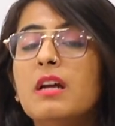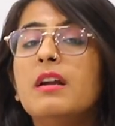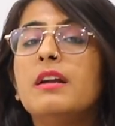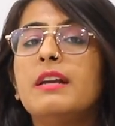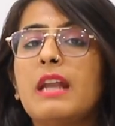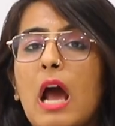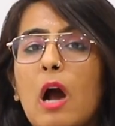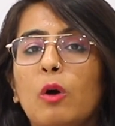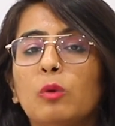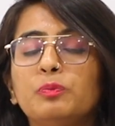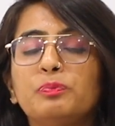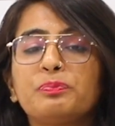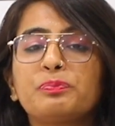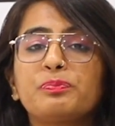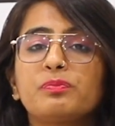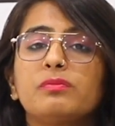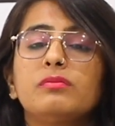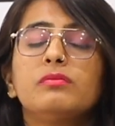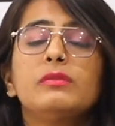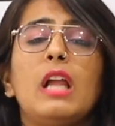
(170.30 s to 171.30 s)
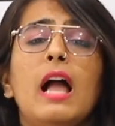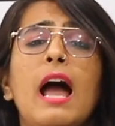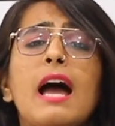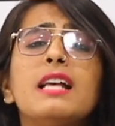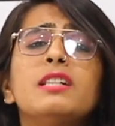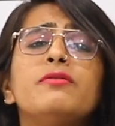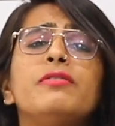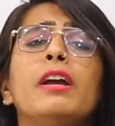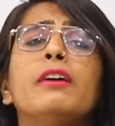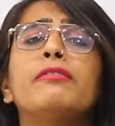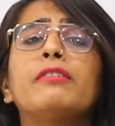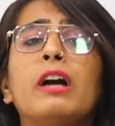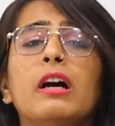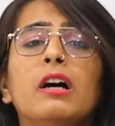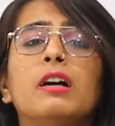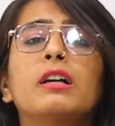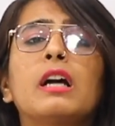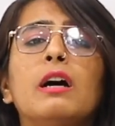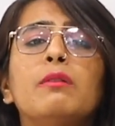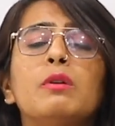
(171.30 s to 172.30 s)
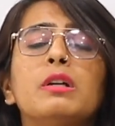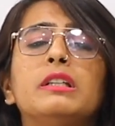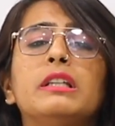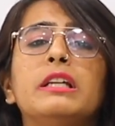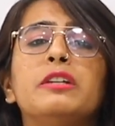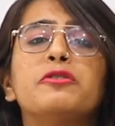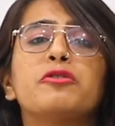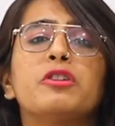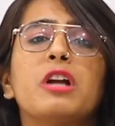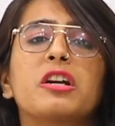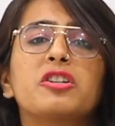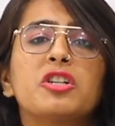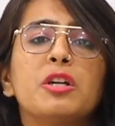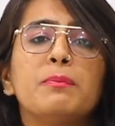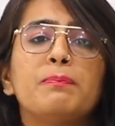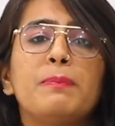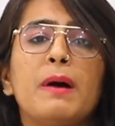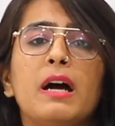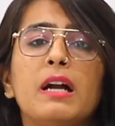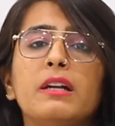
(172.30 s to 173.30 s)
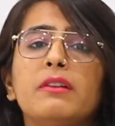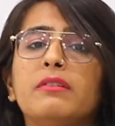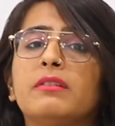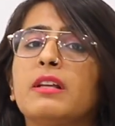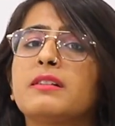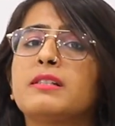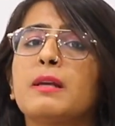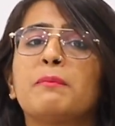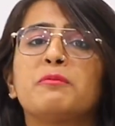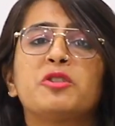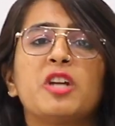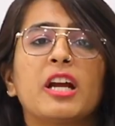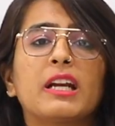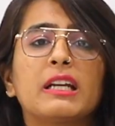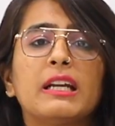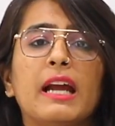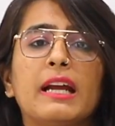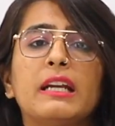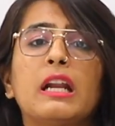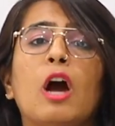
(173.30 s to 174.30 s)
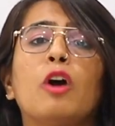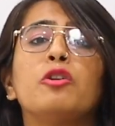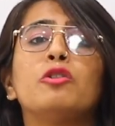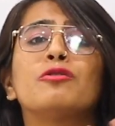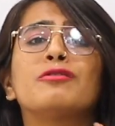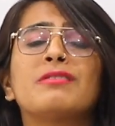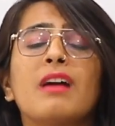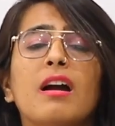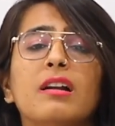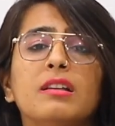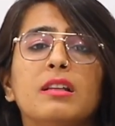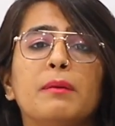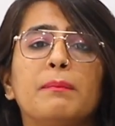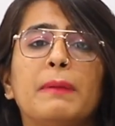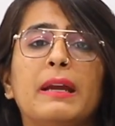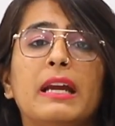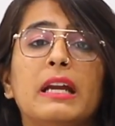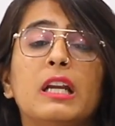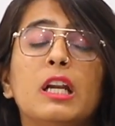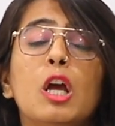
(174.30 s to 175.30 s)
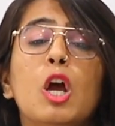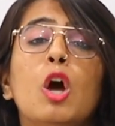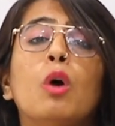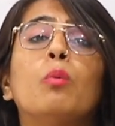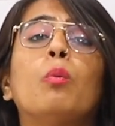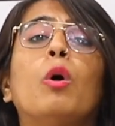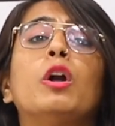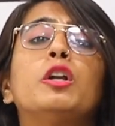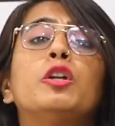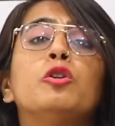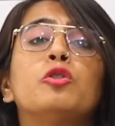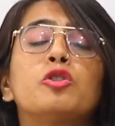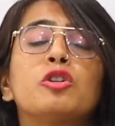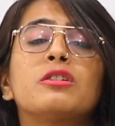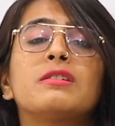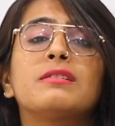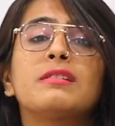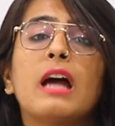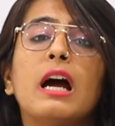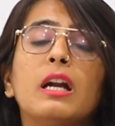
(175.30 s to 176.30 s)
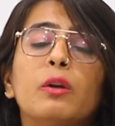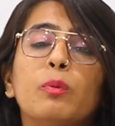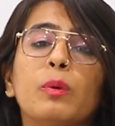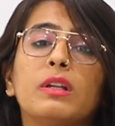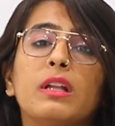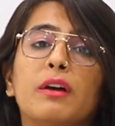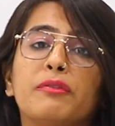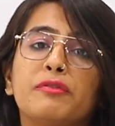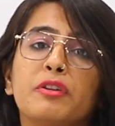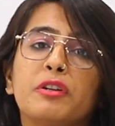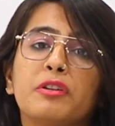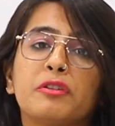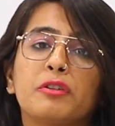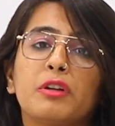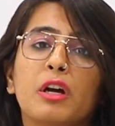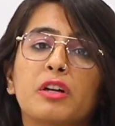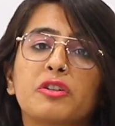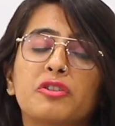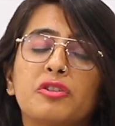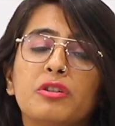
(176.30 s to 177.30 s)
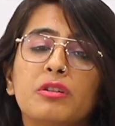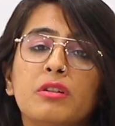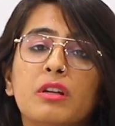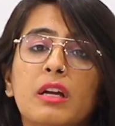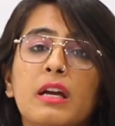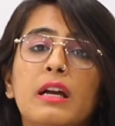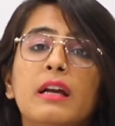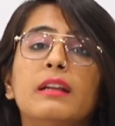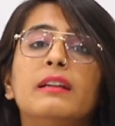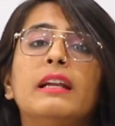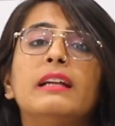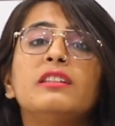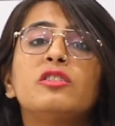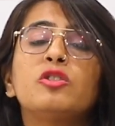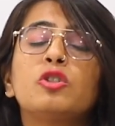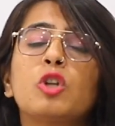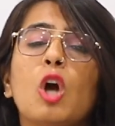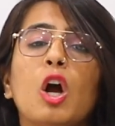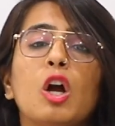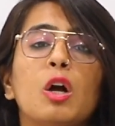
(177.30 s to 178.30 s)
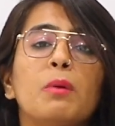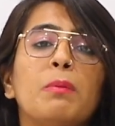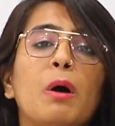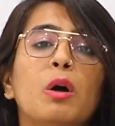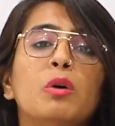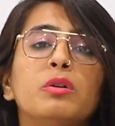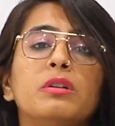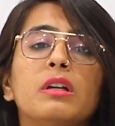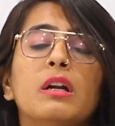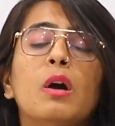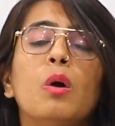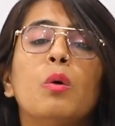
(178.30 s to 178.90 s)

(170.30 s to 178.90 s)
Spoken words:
Now, as we have covered the introduction part, the subject line, how you start the mail, what you should start with after introduction, let's talk about